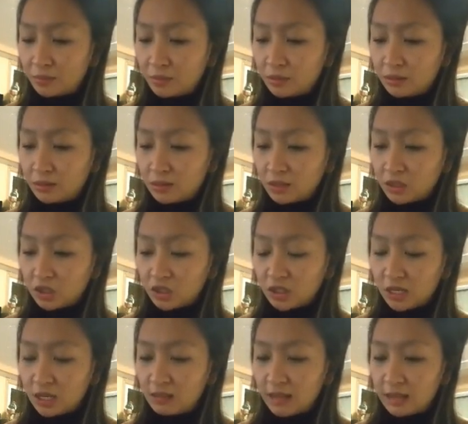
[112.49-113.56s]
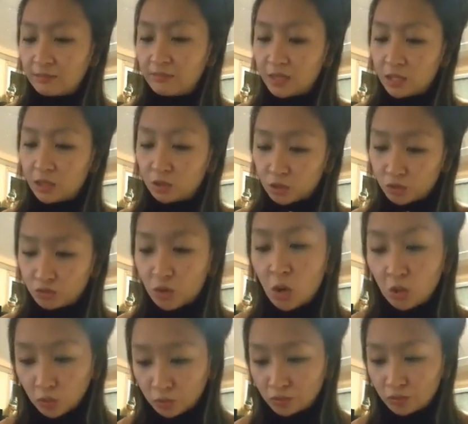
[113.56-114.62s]
importantly, she let me
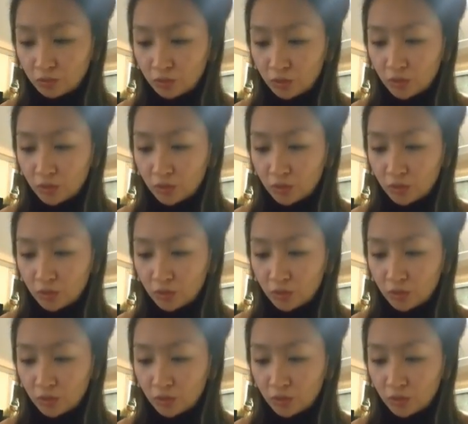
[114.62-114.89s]
control